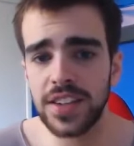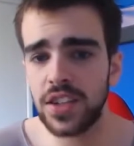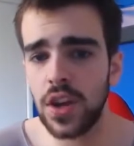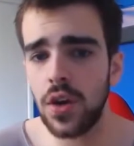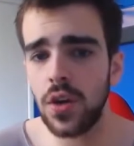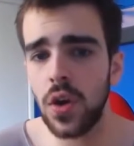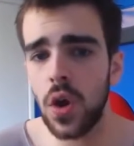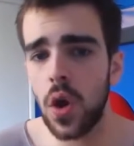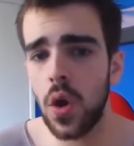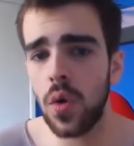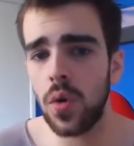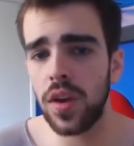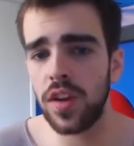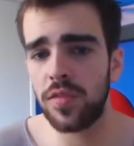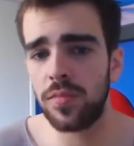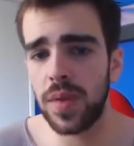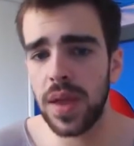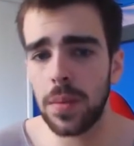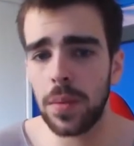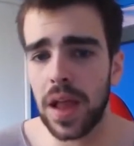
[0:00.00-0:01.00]
don't know
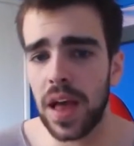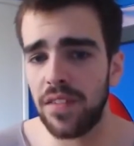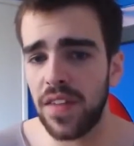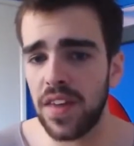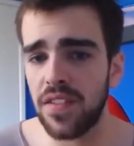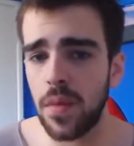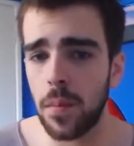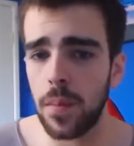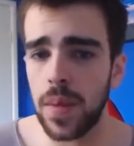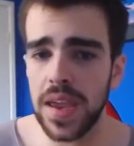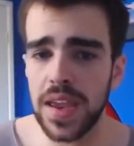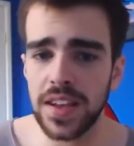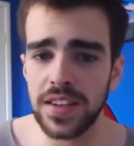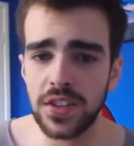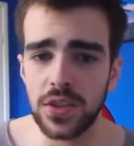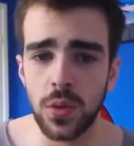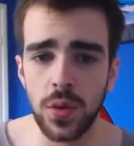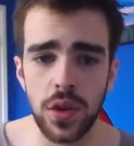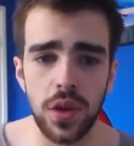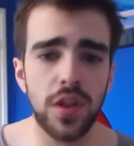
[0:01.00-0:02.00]
if people have ever been
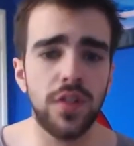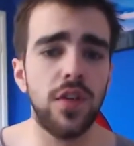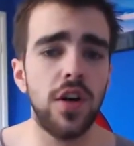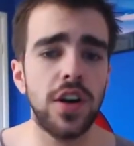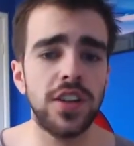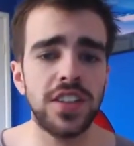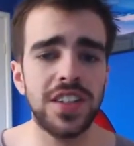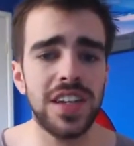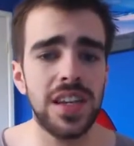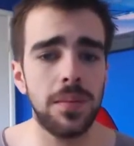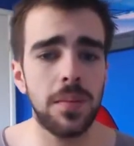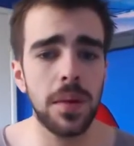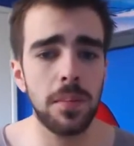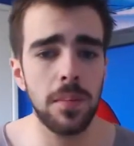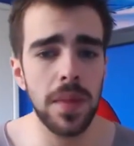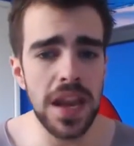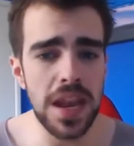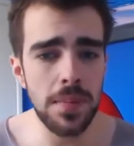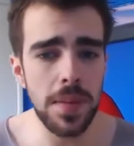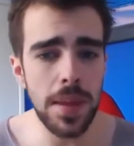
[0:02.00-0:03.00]
to a university, but
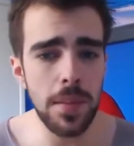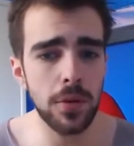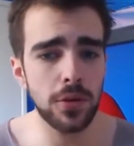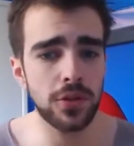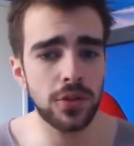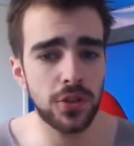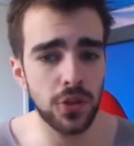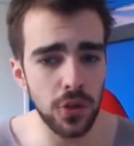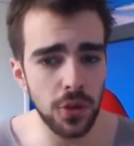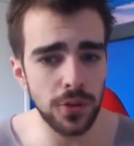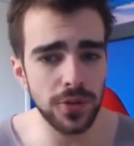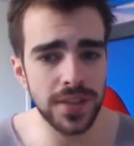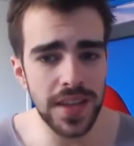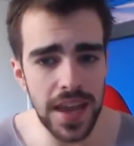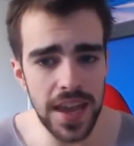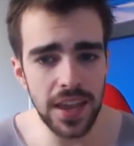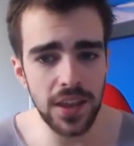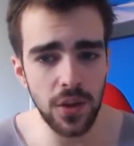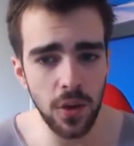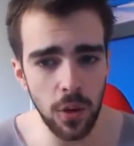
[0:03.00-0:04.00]
many people do
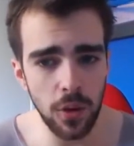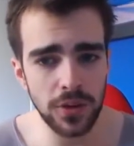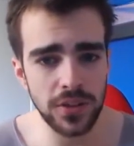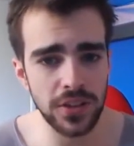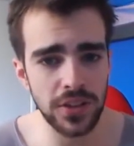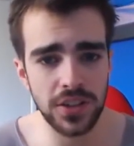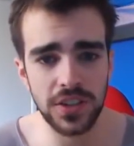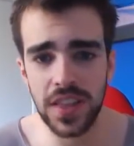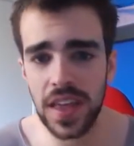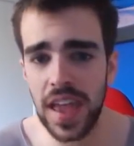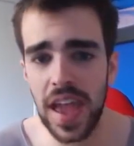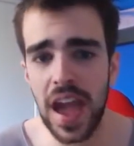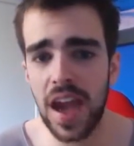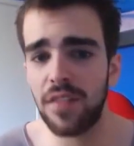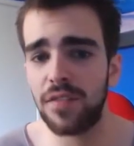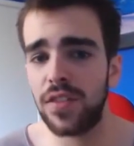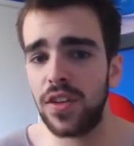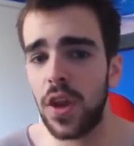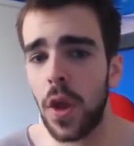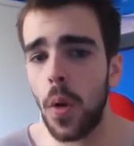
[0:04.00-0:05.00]
take courses they
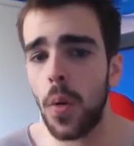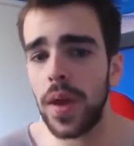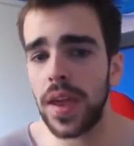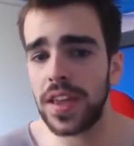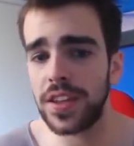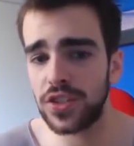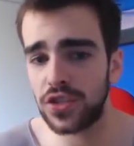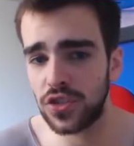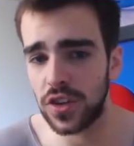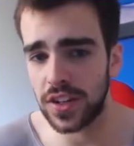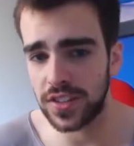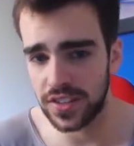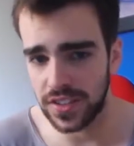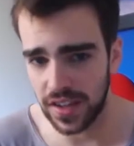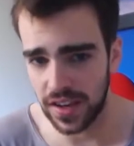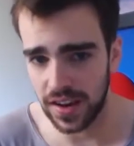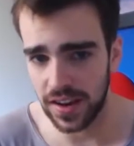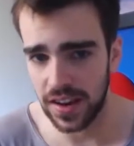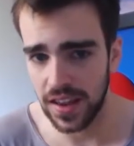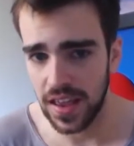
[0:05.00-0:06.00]
have no interest
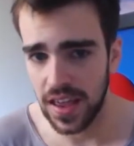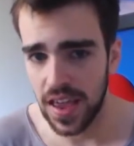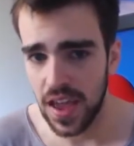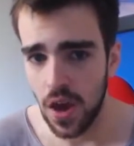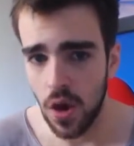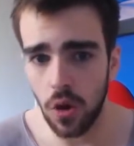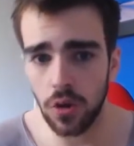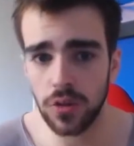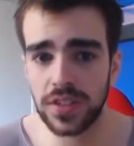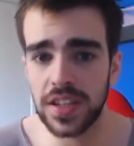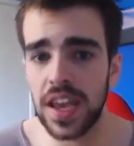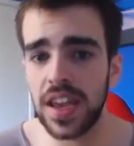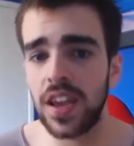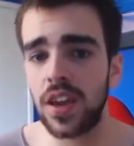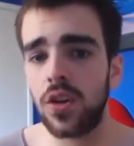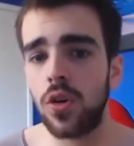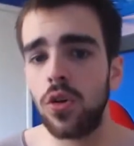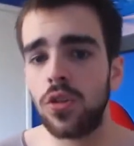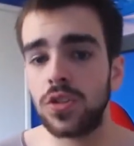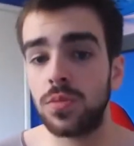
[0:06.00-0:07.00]
in, or take a
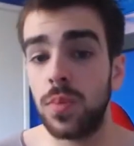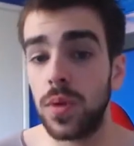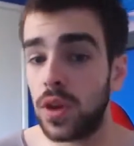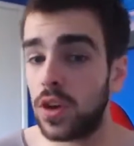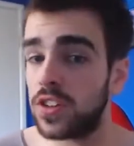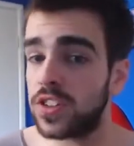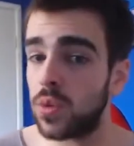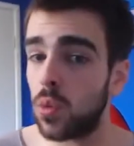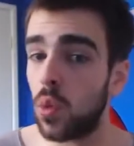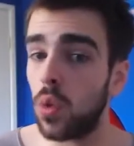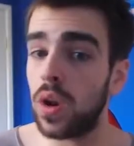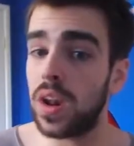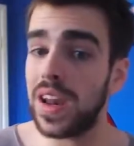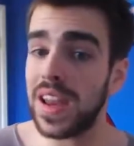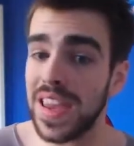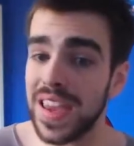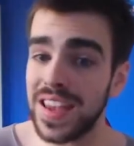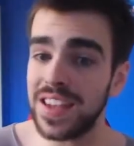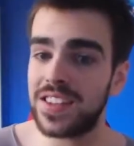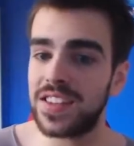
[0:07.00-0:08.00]
course because it will
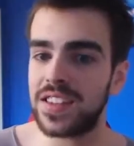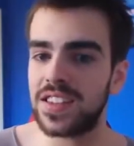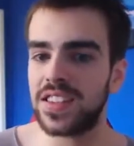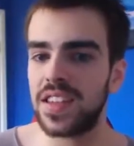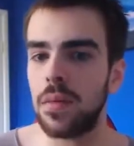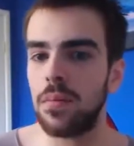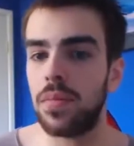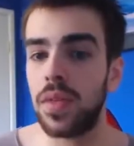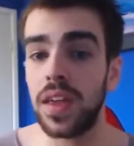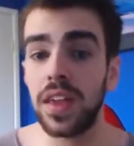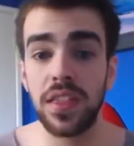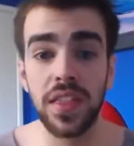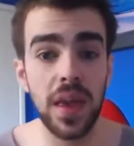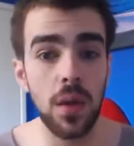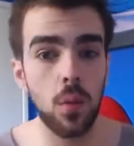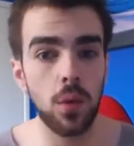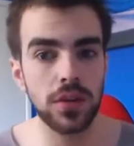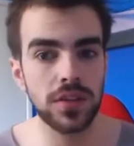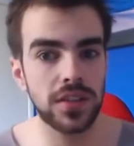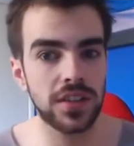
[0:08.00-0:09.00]
lead to something they
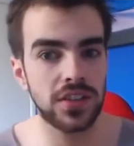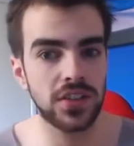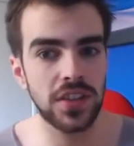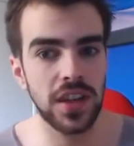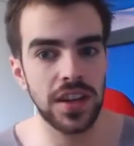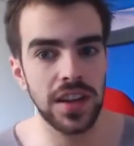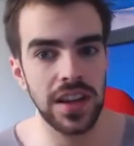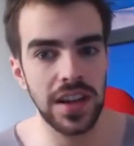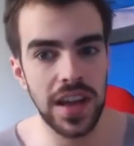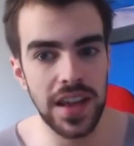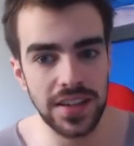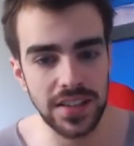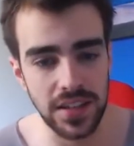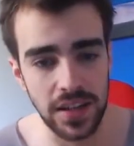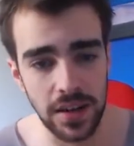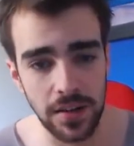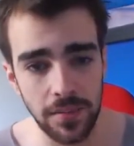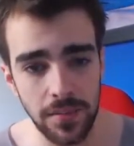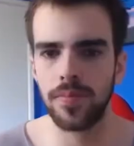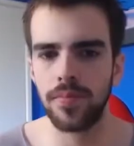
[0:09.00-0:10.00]
want to study
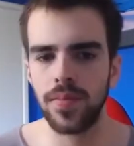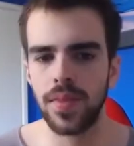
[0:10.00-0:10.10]
later.